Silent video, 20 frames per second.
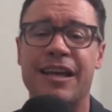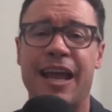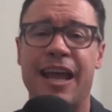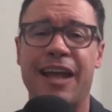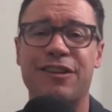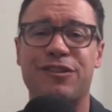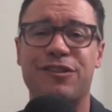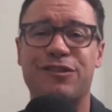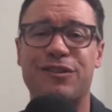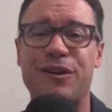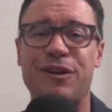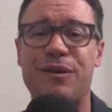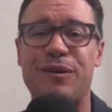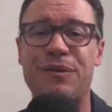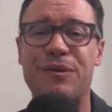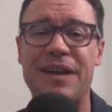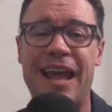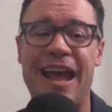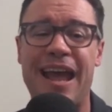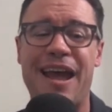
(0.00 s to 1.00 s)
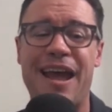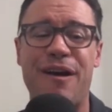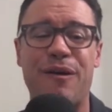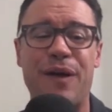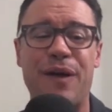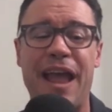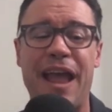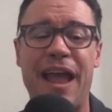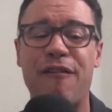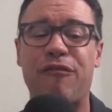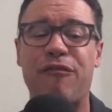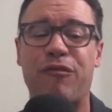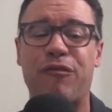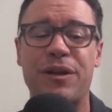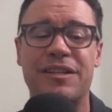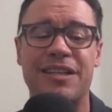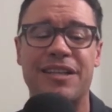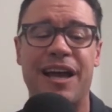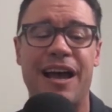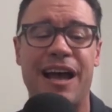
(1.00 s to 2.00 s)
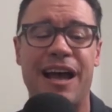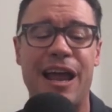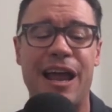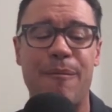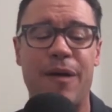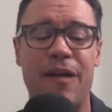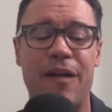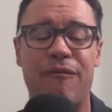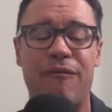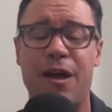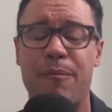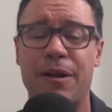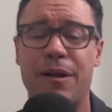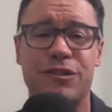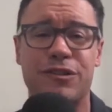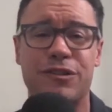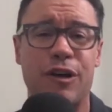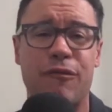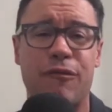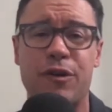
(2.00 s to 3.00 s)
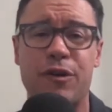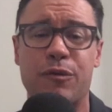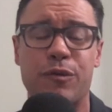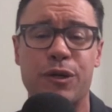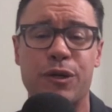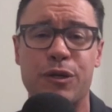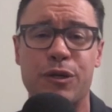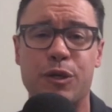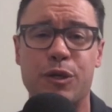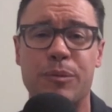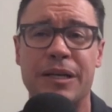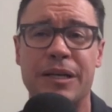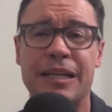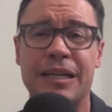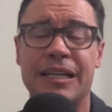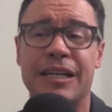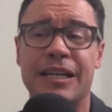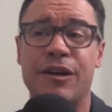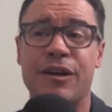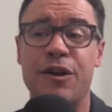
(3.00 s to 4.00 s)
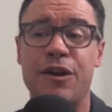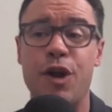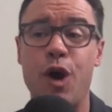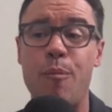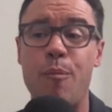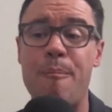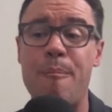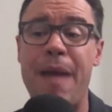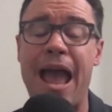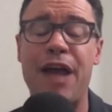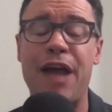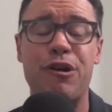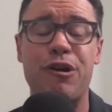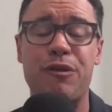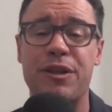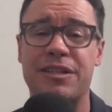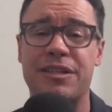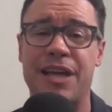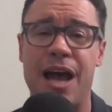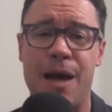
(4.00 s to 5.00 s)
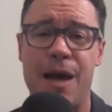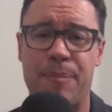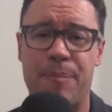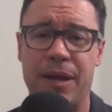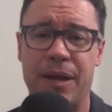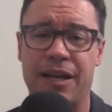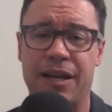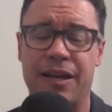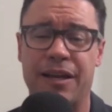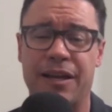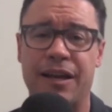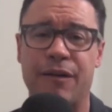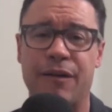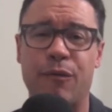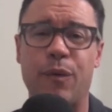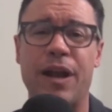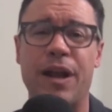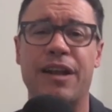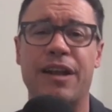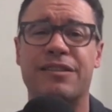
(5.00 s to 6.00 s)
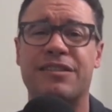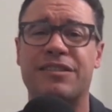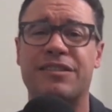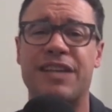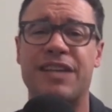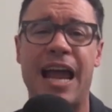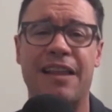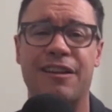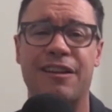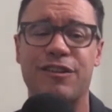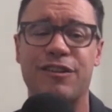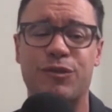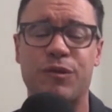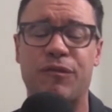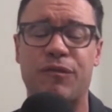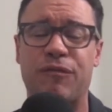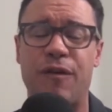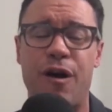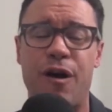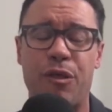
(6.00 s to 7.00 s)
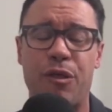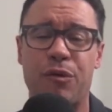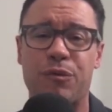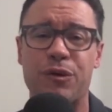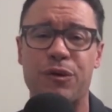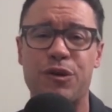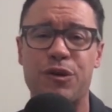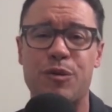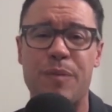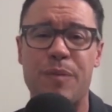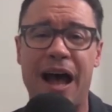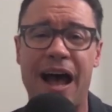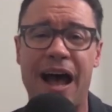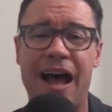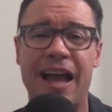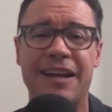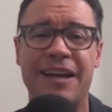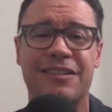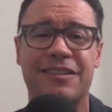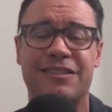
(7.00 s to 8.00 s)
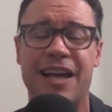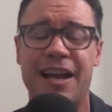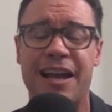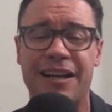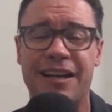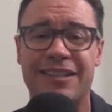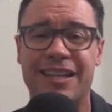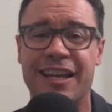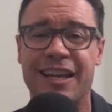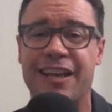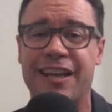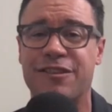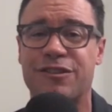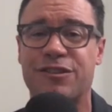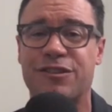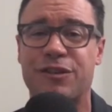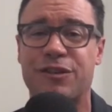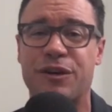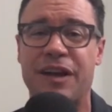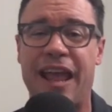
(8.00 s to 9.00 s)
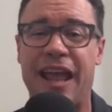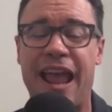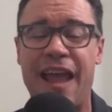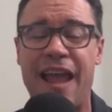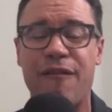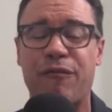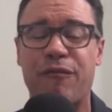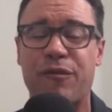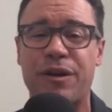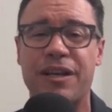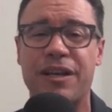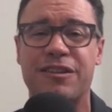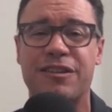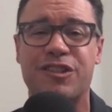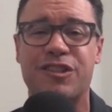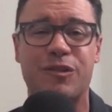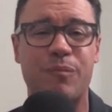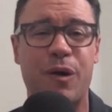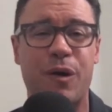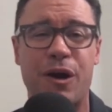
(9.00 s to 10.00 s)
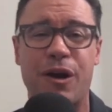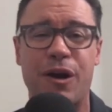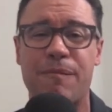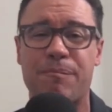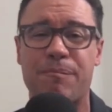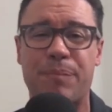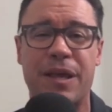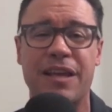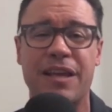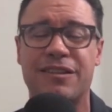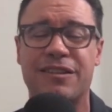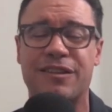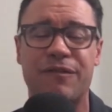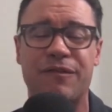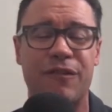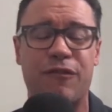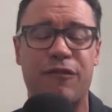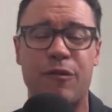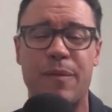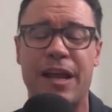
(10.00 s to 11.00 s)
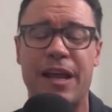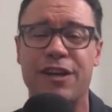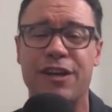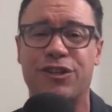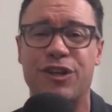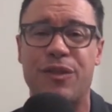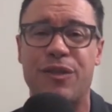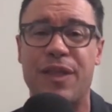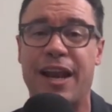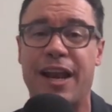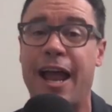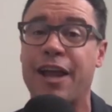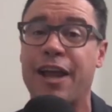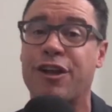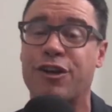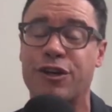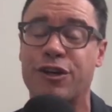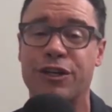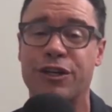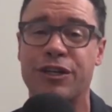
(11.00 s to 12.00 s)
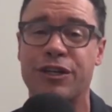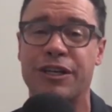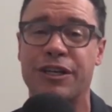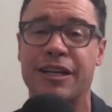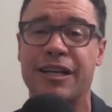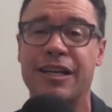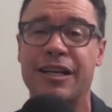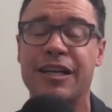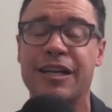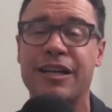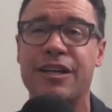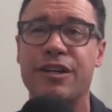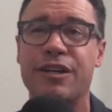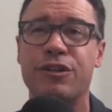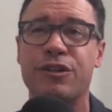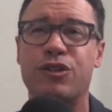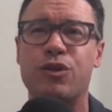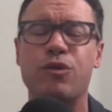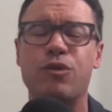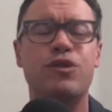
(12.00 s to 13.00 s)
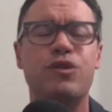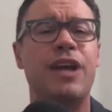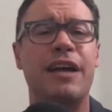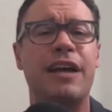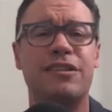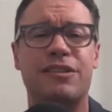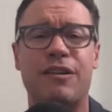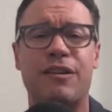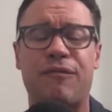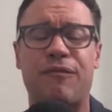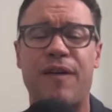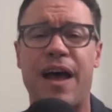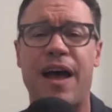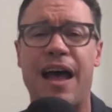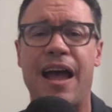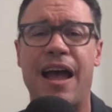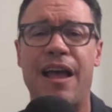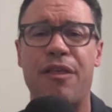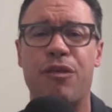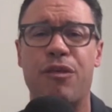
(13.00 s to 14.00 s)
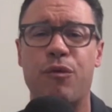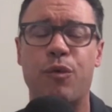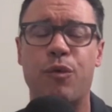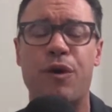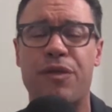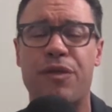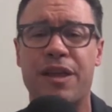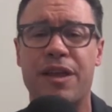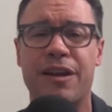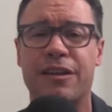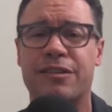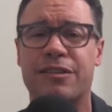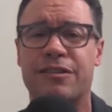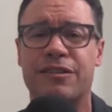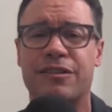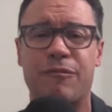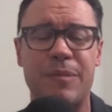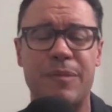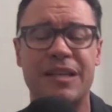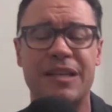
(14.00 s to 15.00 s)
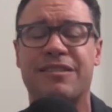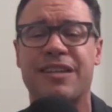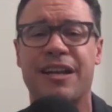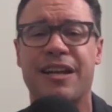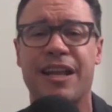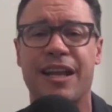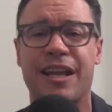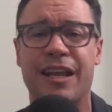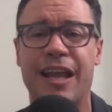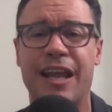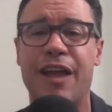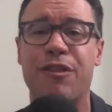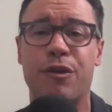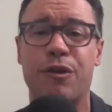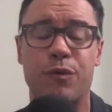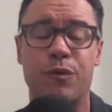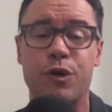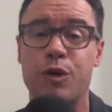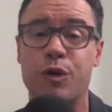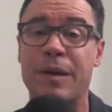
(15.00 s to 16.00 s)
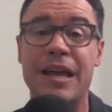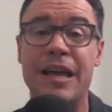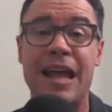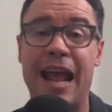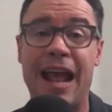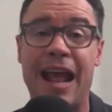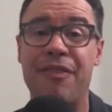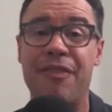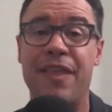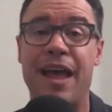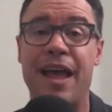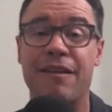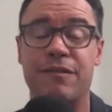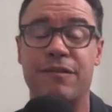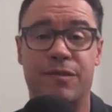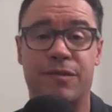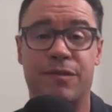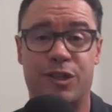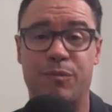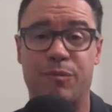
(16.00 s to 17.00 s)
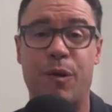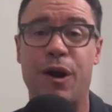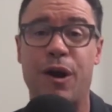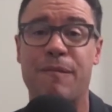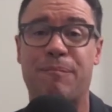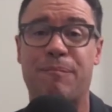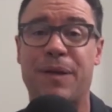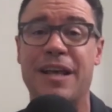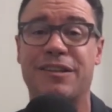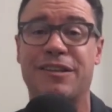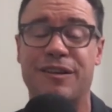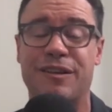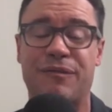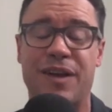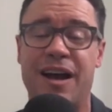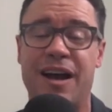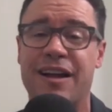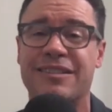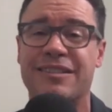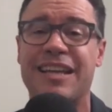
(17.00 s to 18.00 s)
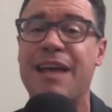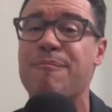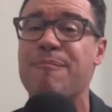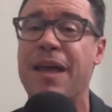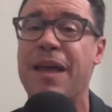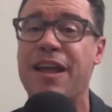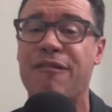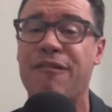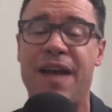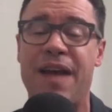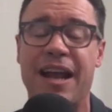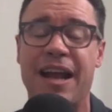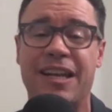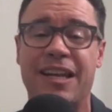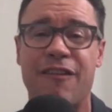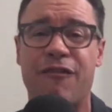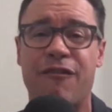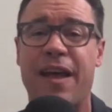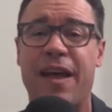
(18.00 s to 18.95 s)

and so now every time I found myself in a room, no matter the topic, when a silence would fall the room, I decided to insert every smart piece of information that I could to justify the worthiness of me sitting in the room. And that smart piece of content may, in fact, have